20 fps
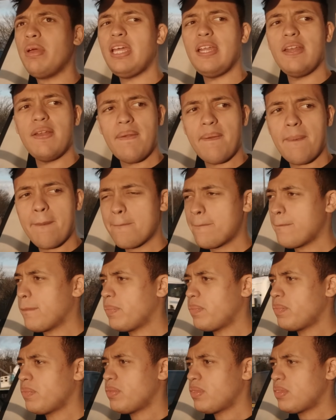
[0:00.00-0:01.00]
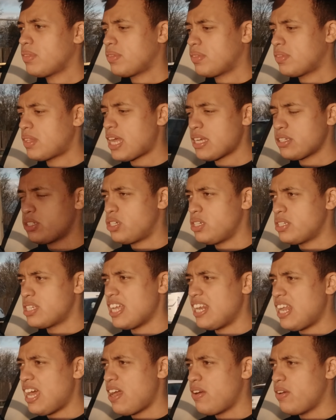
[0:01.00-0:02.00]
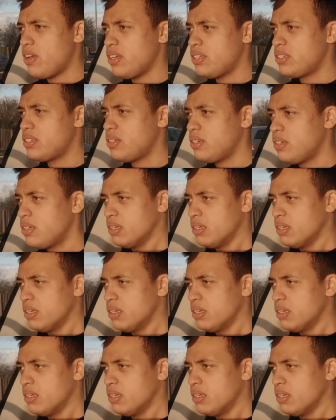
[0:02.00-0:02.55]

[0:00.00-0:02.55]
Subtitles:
mean, that's just hilarious.